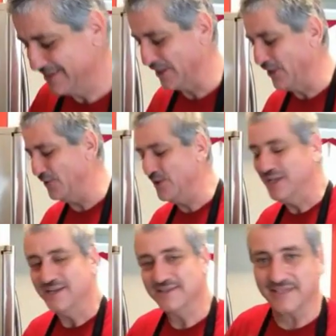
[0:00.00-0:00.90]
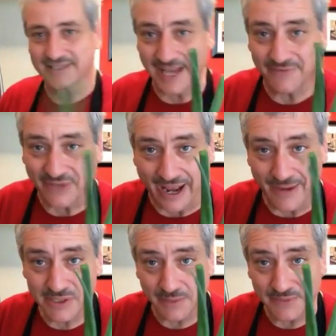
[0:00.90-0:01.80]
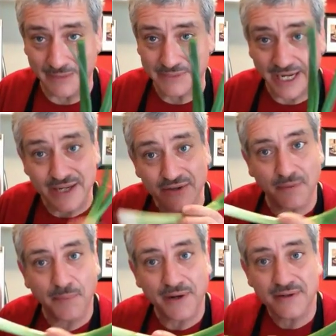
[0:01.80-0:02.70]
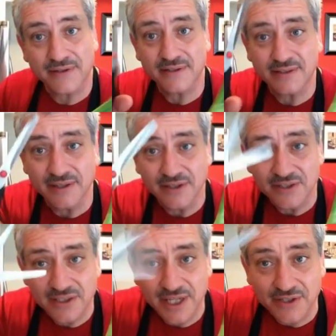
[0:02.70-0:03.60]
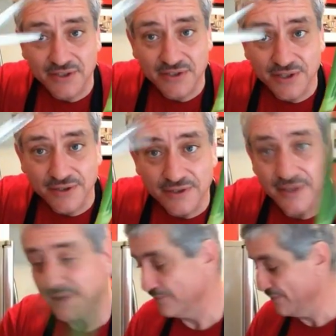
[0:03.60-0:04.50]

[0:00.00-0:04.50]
So to save time, sometimes I use a pair of kitchen shears.